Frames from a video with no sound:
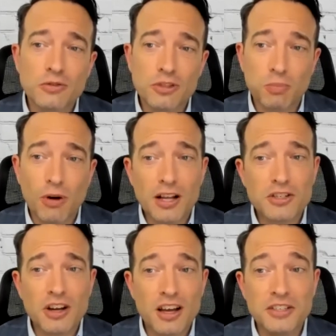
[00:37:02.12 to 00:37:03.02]
Sprott
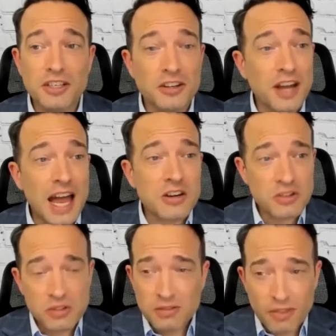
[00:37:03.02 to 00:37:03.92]
Shaw's
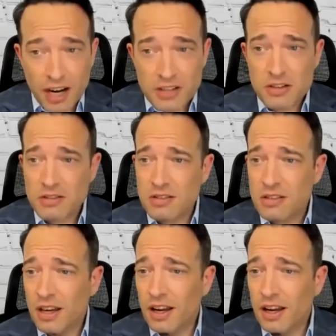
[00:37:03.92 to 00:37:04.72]
international advisors